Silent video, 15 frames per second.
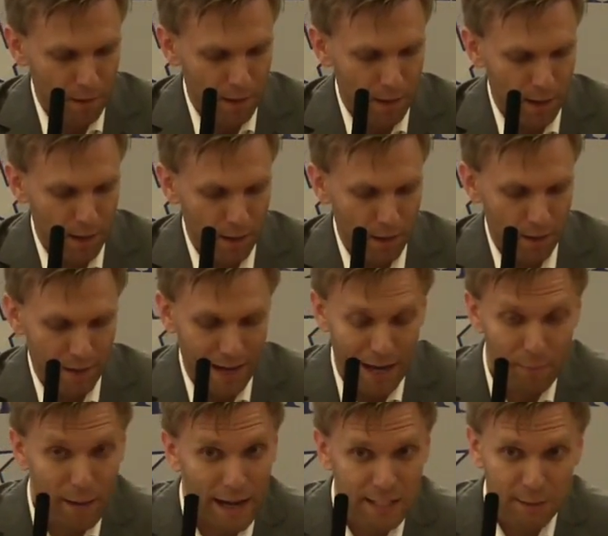And they
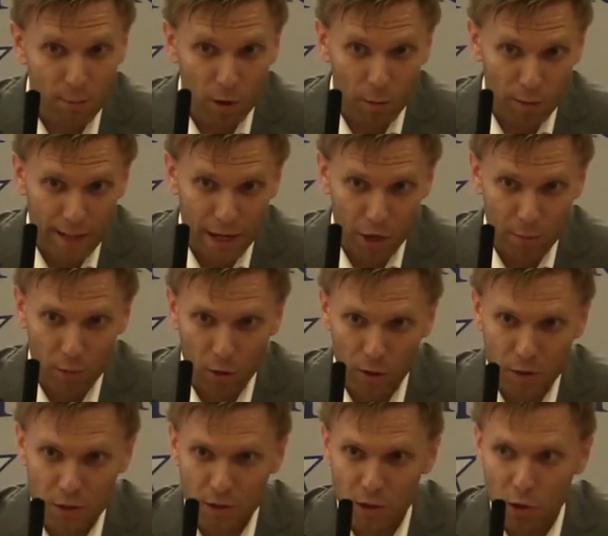had basketball
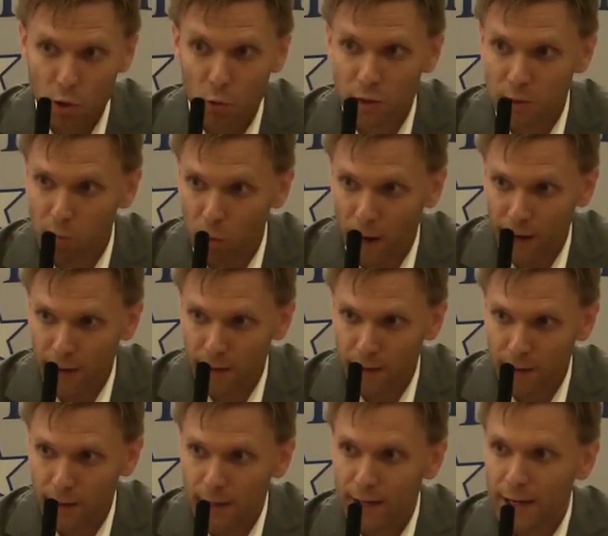counterparts in Lewis
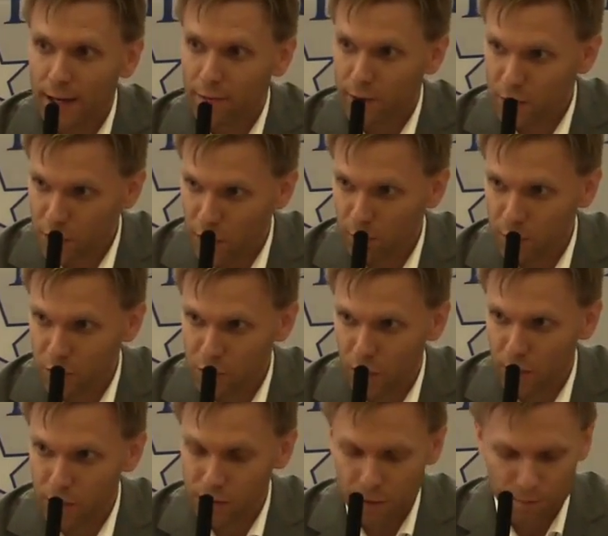Bryant and then Thomas
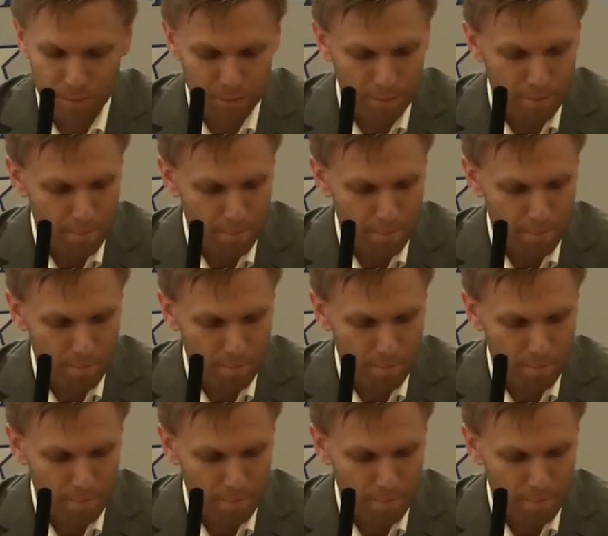Johnson.